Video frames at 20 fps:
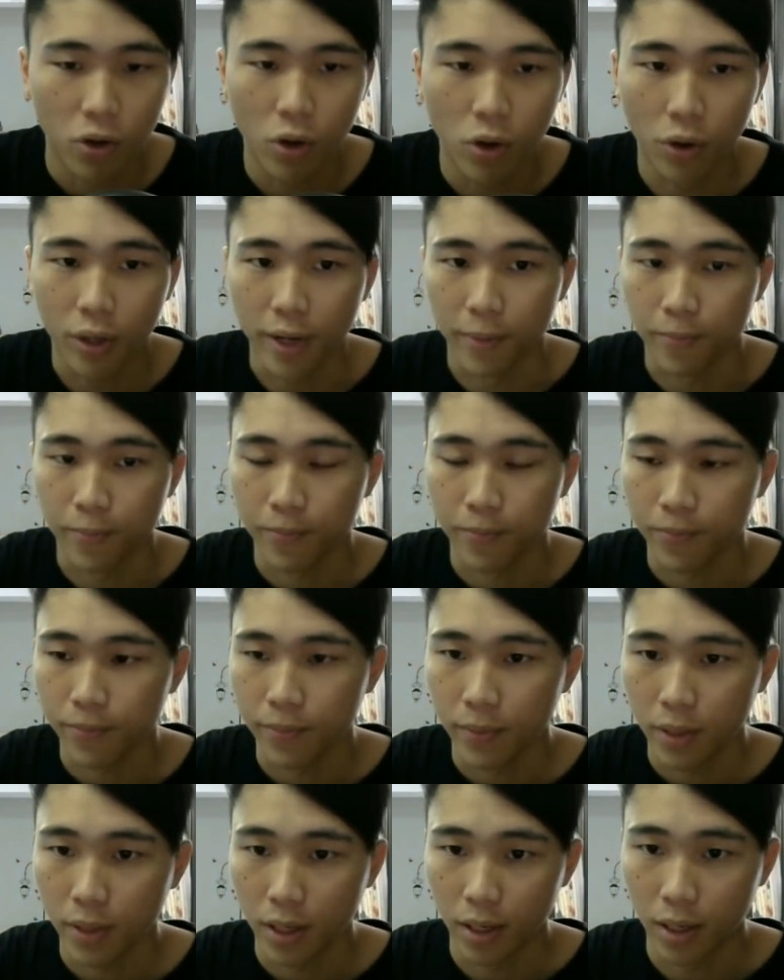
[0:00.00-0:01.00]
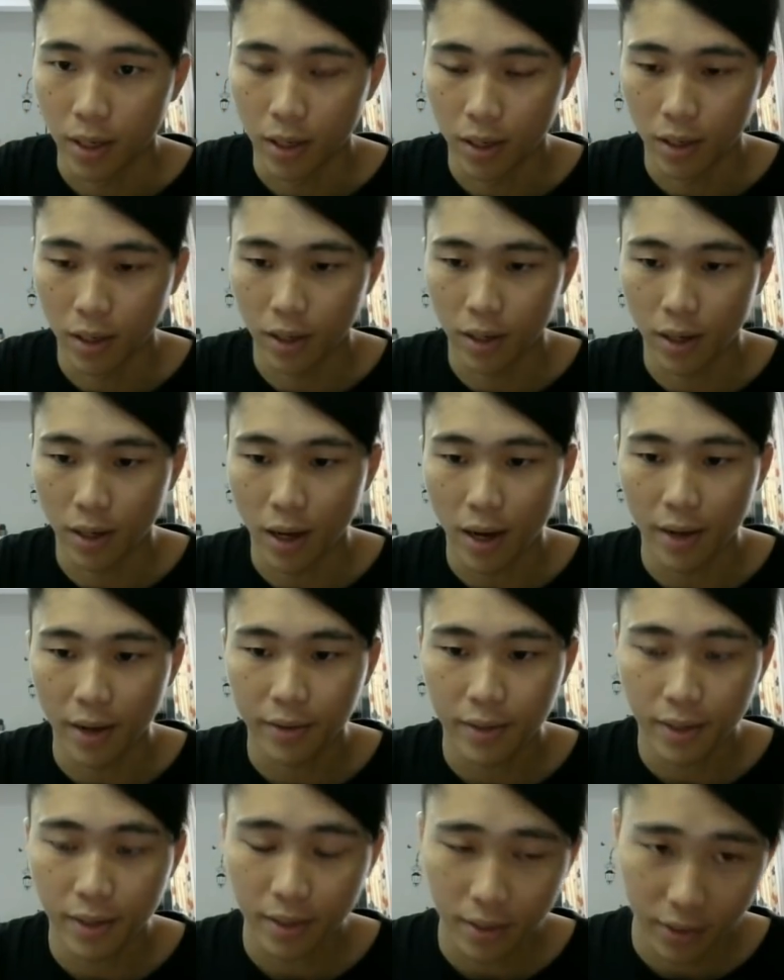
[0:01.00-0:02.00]
okay, I
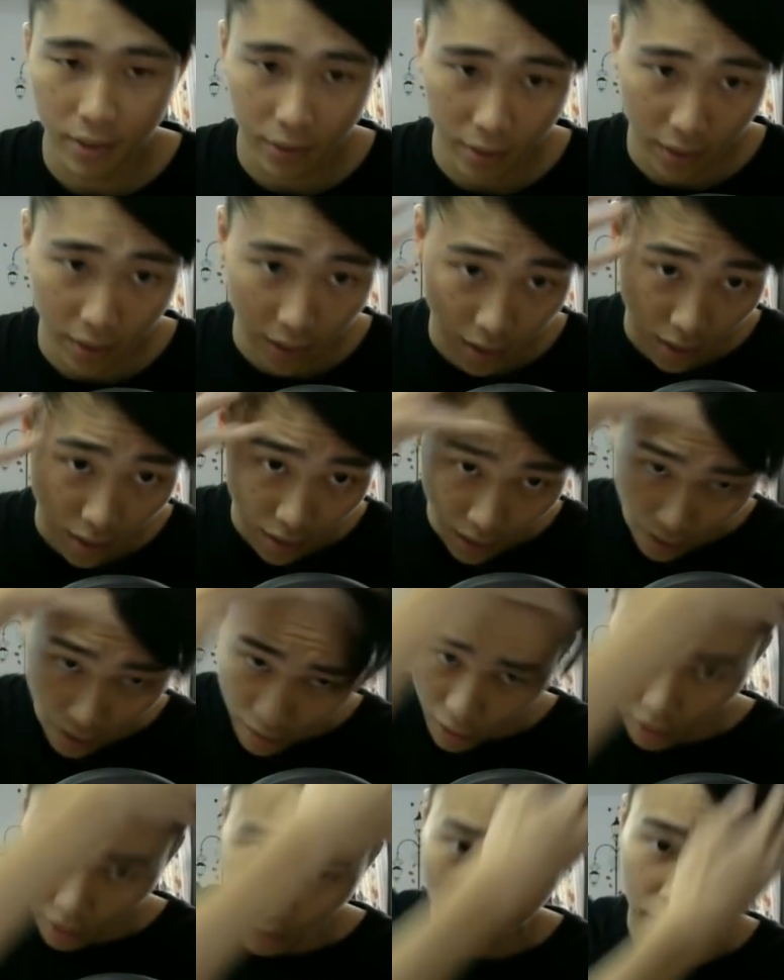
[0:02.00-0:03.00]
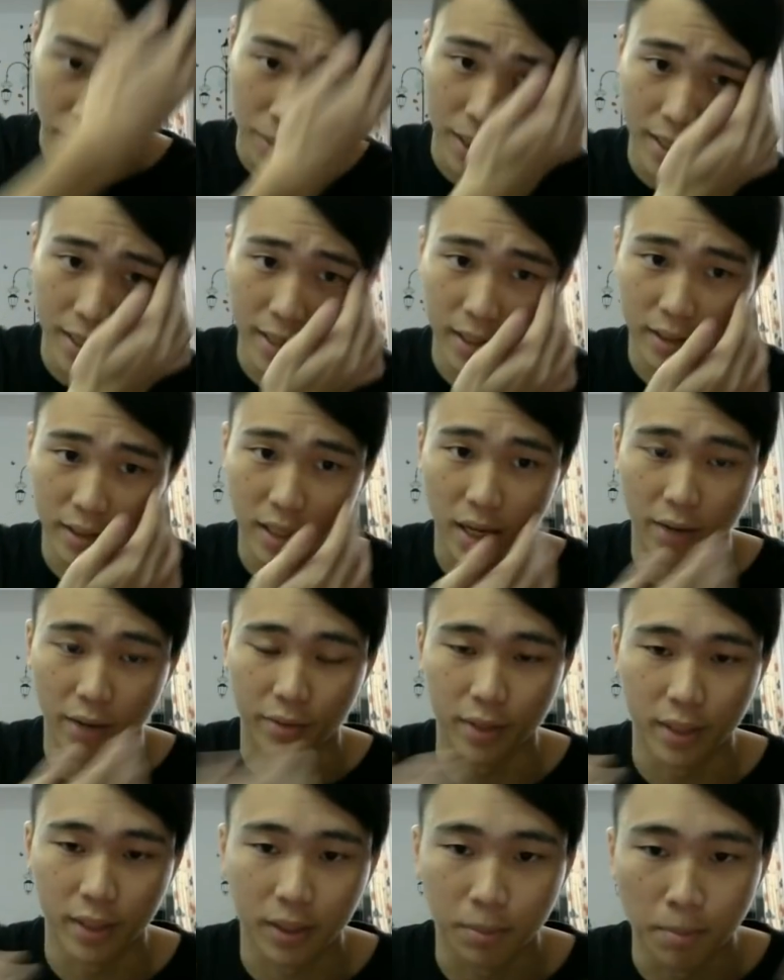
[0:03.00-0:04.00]
think a lot of players
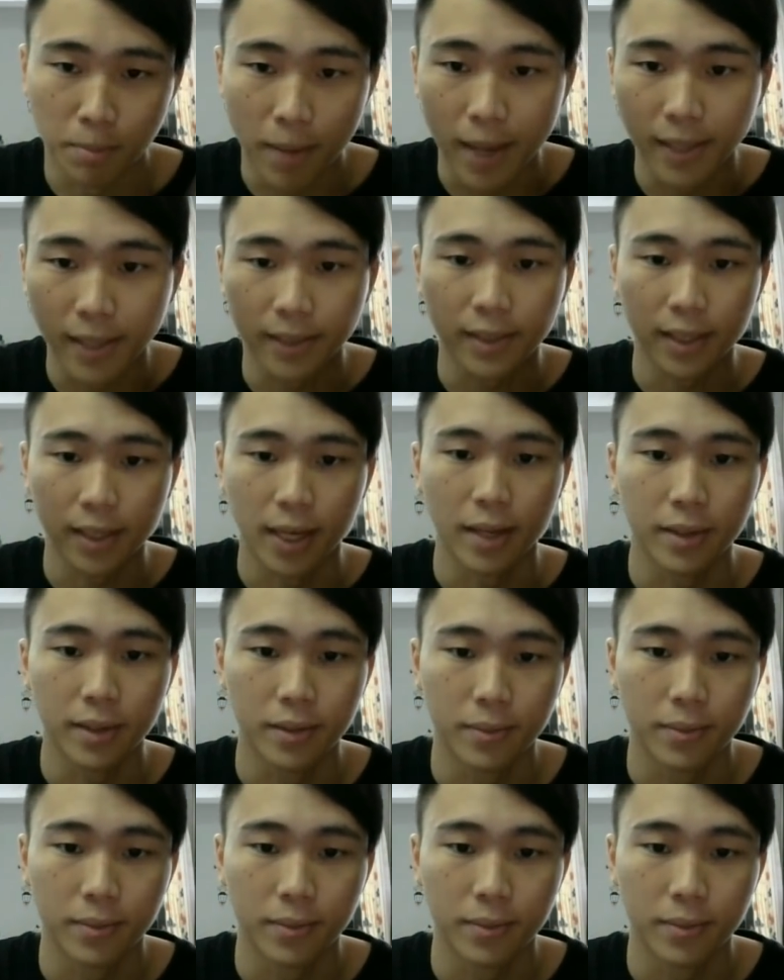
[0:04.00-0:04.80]
have this mindset,